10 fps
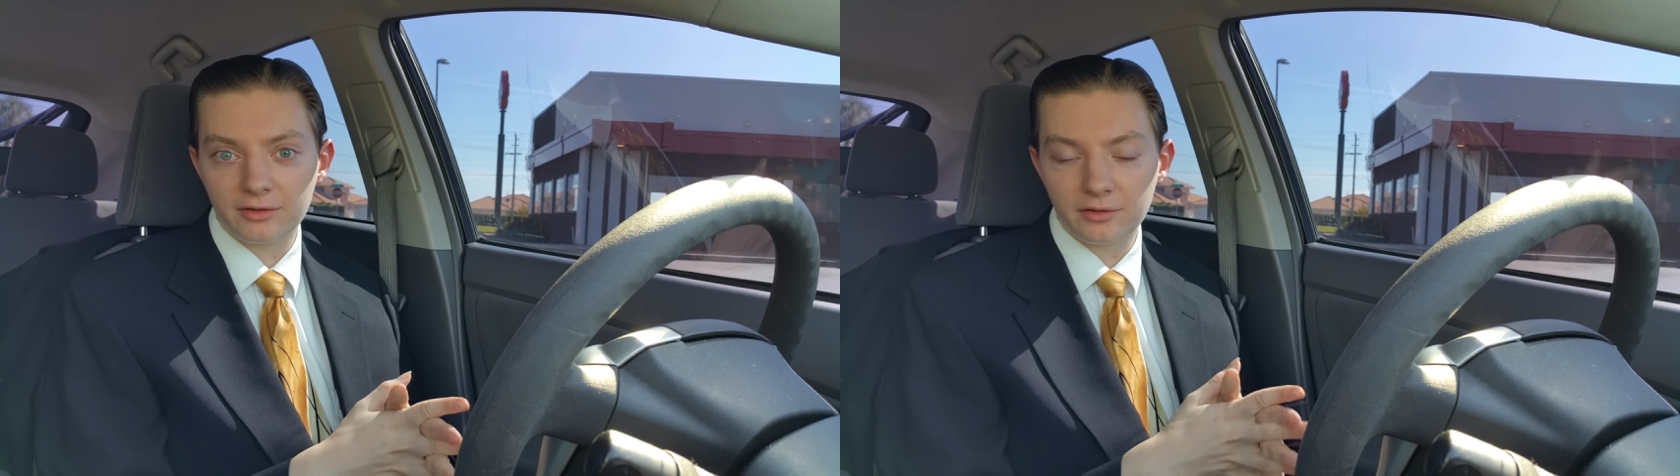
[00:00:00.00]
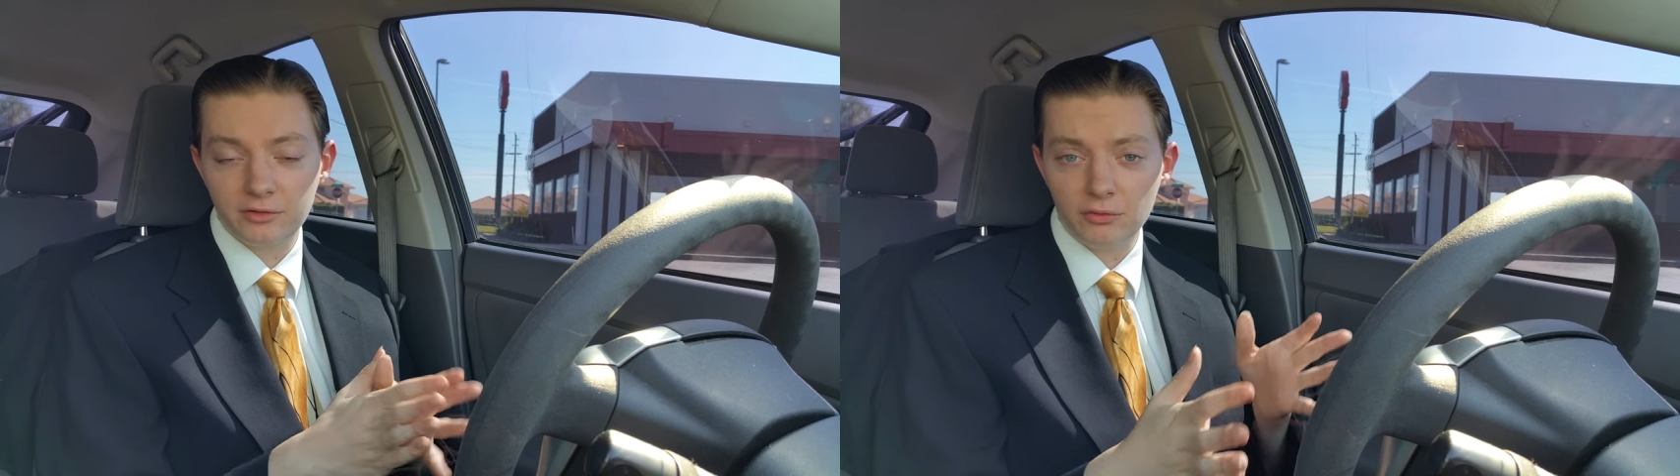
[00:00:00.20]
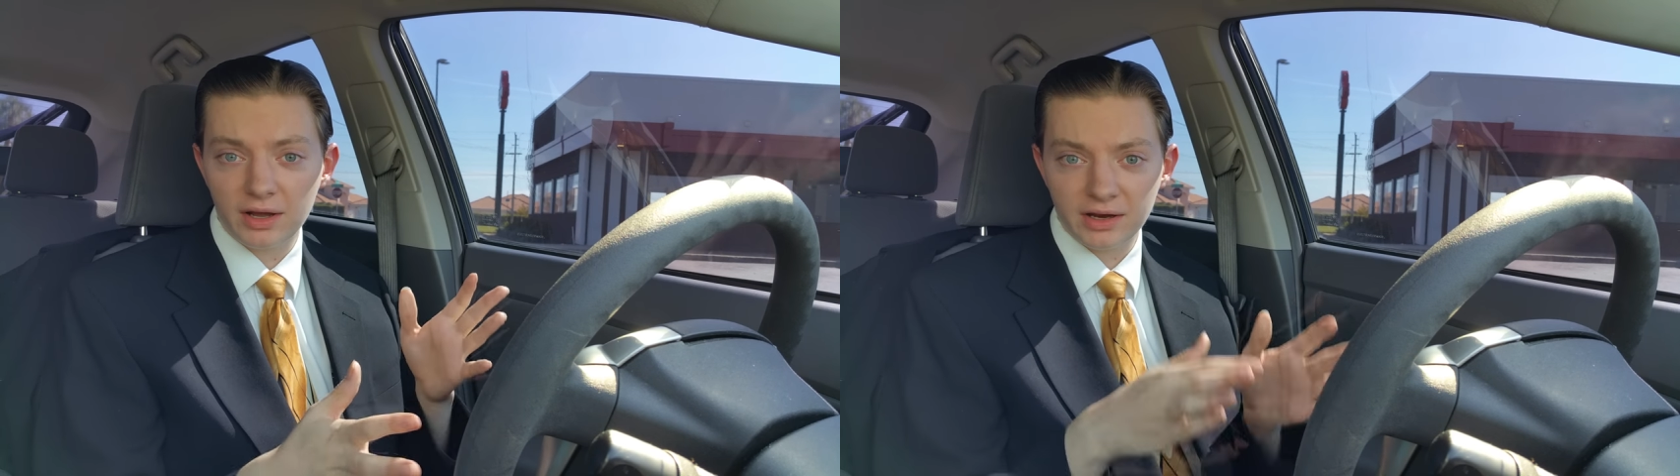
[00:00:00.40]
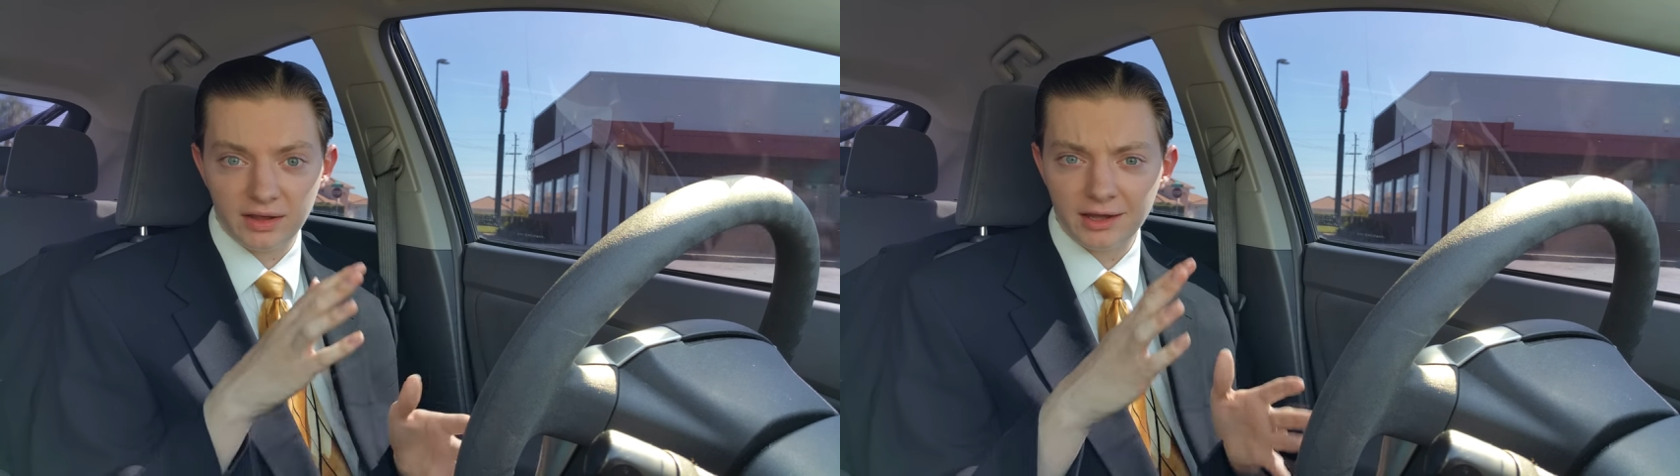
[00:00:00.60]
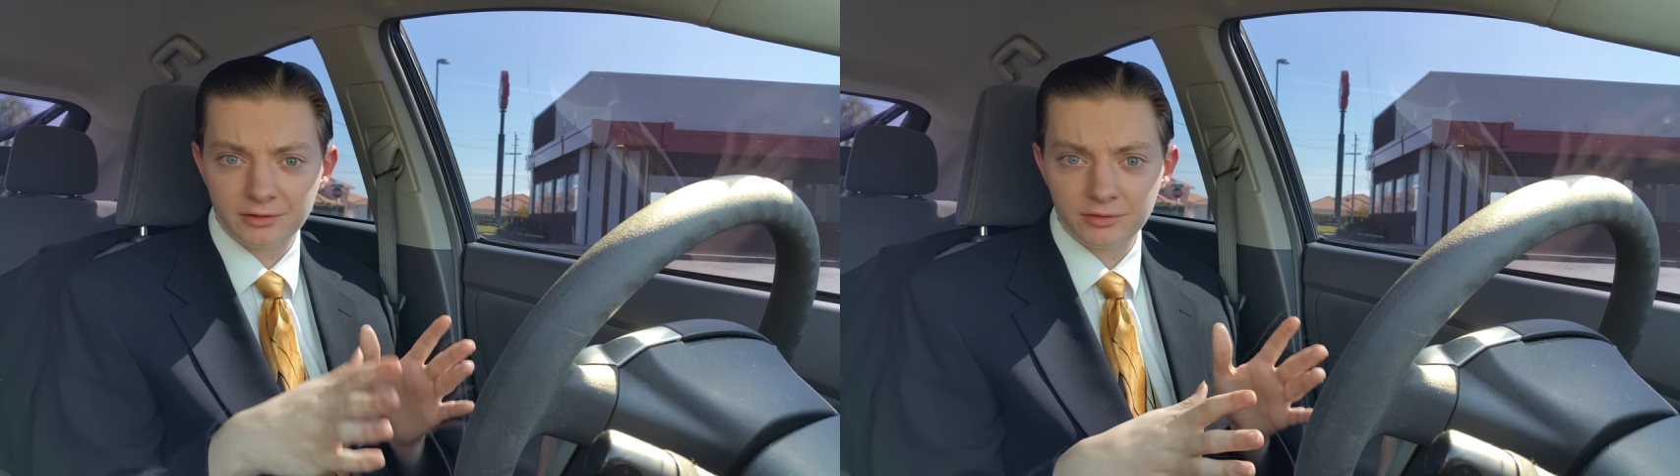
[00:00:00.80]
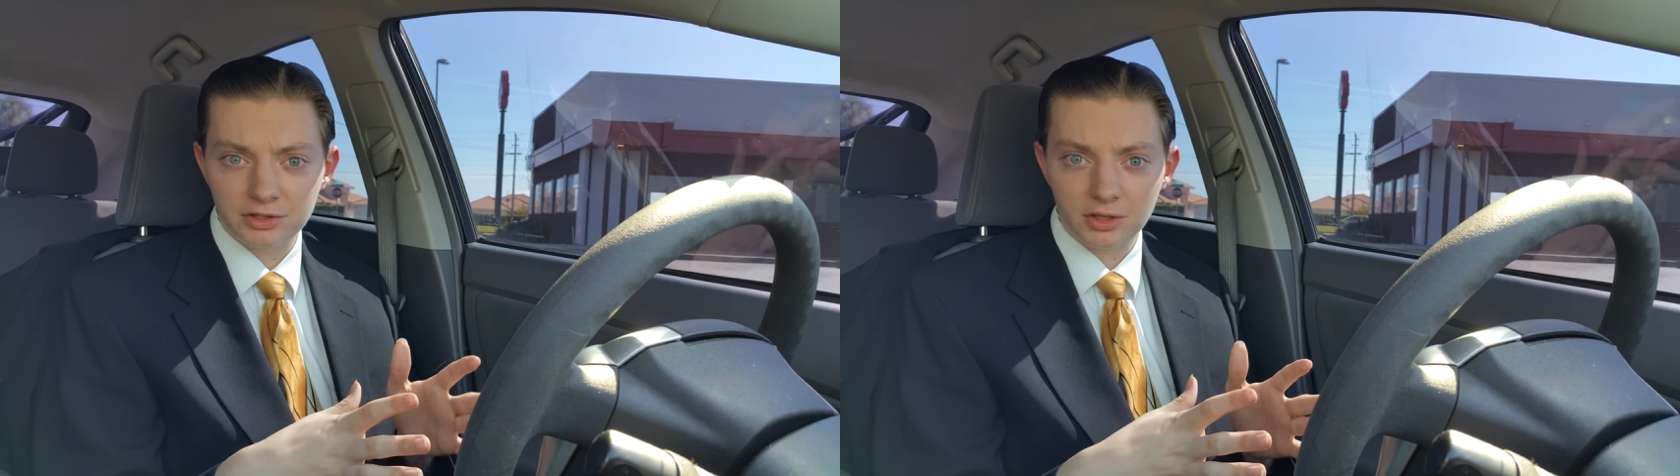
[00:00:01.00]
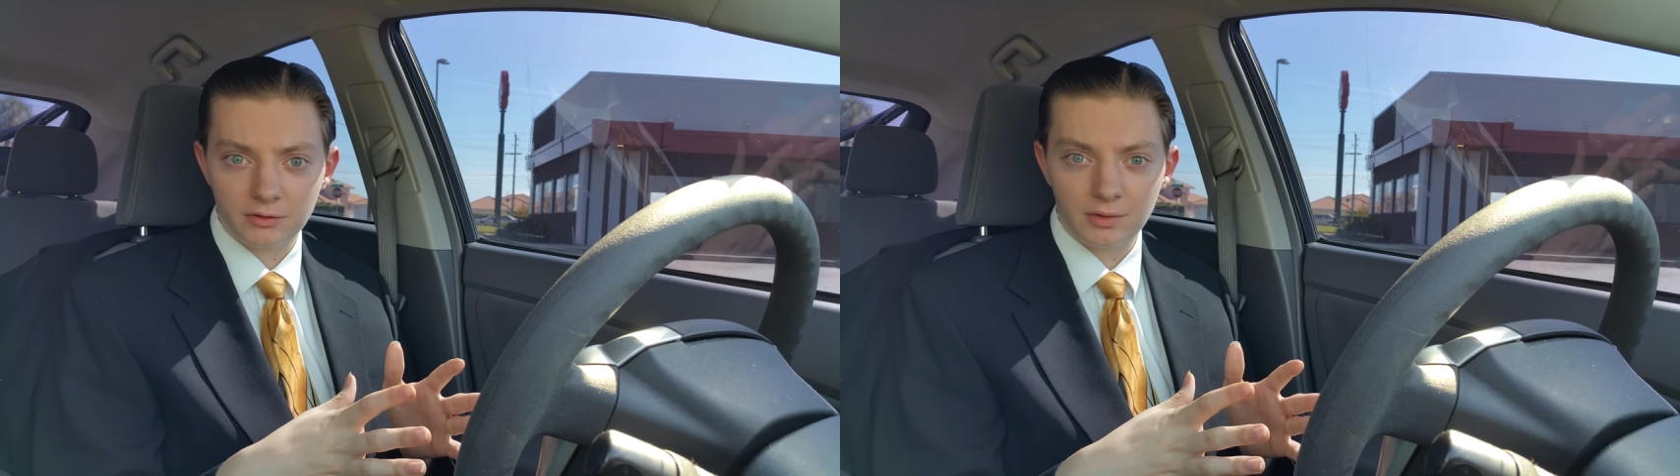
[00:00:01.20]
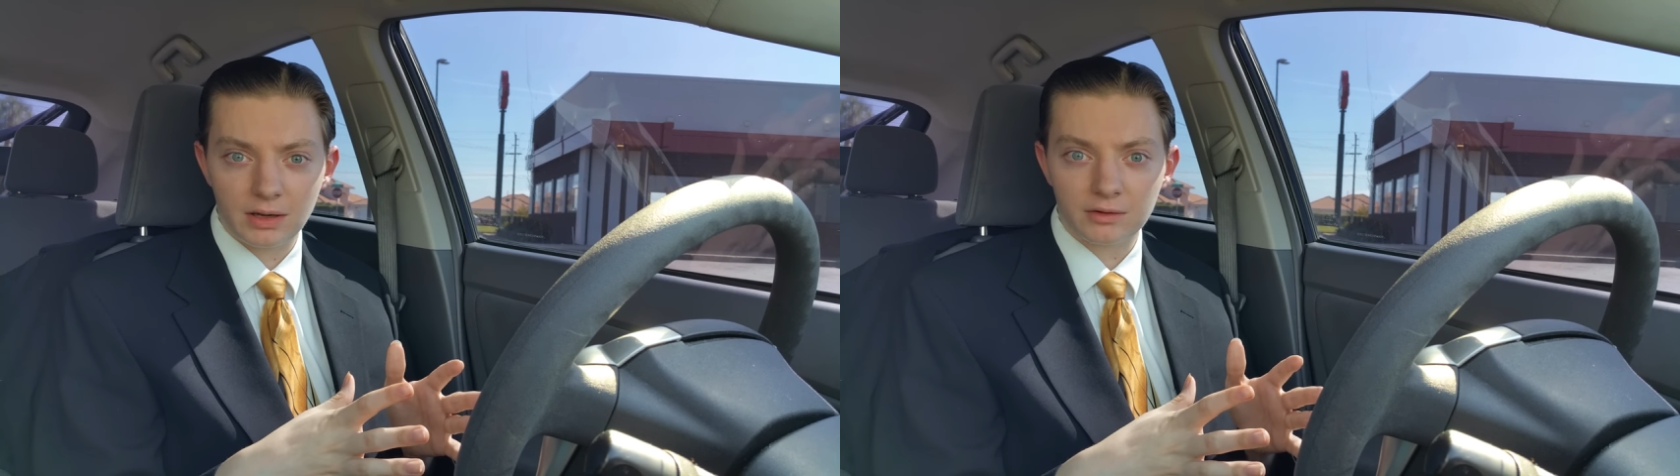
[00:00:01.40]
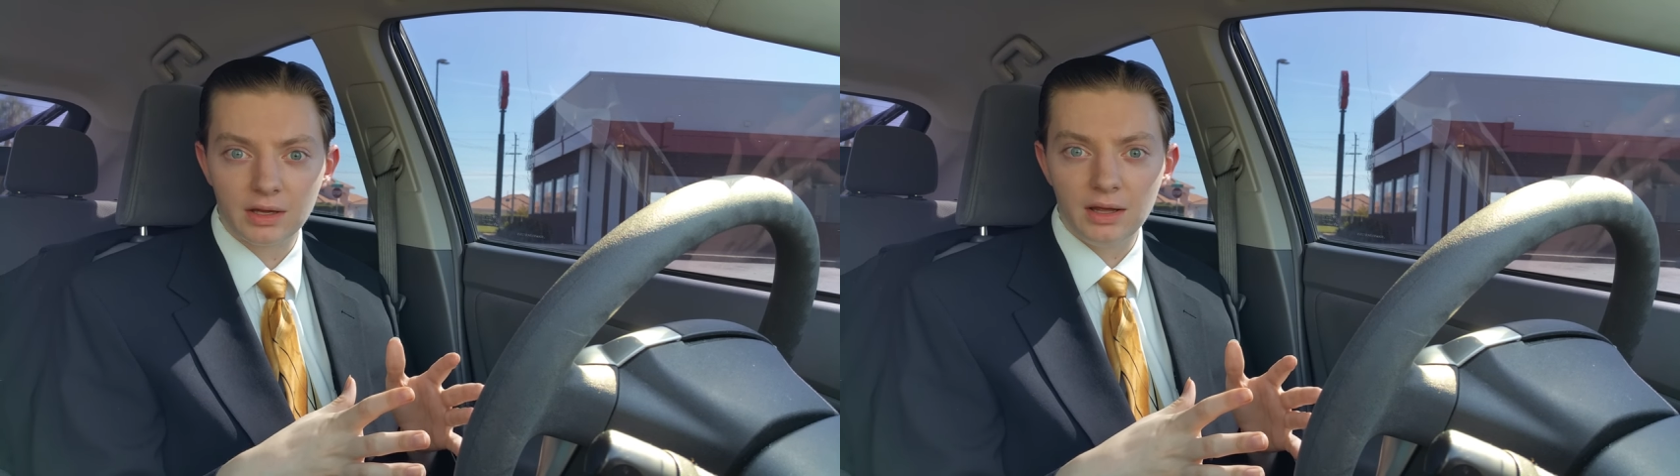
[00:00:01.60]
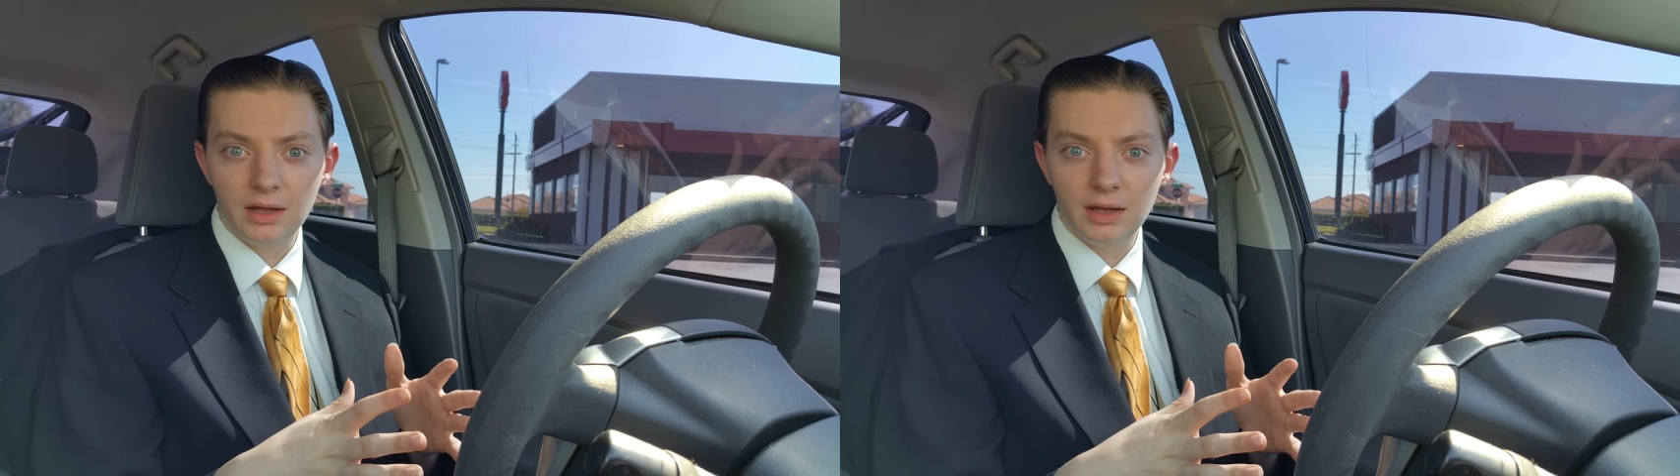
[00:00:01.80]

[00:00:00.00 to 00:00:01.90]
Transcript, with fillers: So the two kind of cancel each other out.